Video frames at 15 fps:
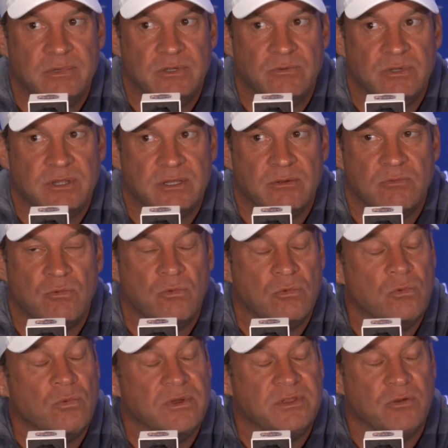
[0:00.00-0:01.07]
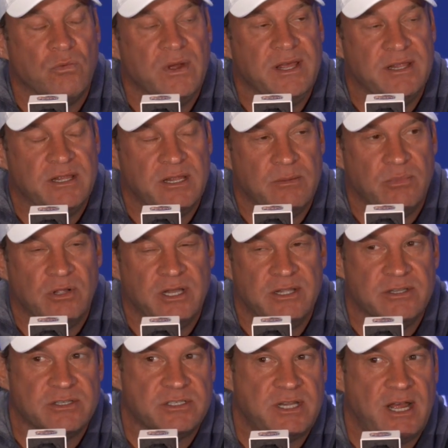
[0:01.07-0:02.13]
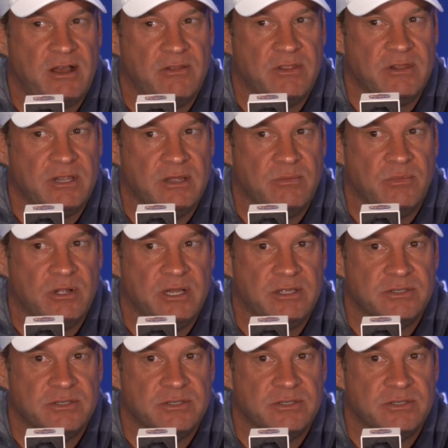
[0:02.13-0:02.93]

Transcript: with the with the way that they play and the style that they play.